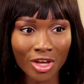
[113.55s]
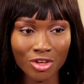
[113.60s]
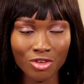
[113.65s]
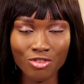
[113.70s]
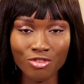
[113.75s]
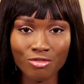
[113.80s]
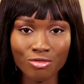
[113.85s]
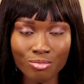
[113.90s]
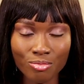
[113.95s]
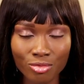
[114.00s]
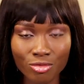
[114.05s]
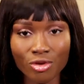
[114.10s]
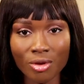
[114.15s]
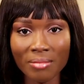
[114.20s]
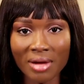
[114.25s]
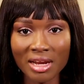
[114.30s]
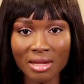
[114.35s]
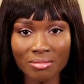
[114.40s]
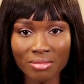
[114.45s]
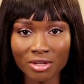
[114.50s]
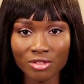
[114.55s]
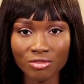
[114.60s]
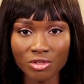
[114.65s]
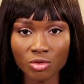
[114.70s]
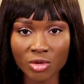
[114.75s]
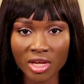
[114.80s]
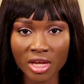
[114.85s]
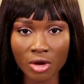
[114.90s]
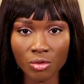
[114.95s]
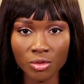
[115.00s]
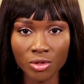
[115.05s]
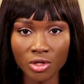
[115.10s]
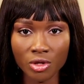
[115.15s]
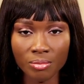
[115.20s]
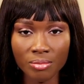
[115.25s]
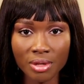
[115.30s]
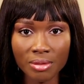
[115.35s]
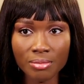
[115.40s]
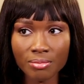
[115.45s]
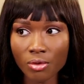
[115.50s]
you normally breastfeed when you're with your
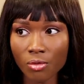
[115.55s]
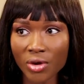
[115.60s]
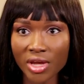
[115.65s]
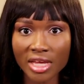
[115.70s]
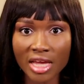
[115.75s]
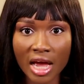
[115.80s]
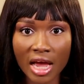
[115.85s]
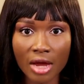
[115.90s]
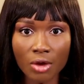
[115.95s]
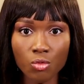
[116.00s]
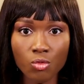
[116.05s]
baby, but when you're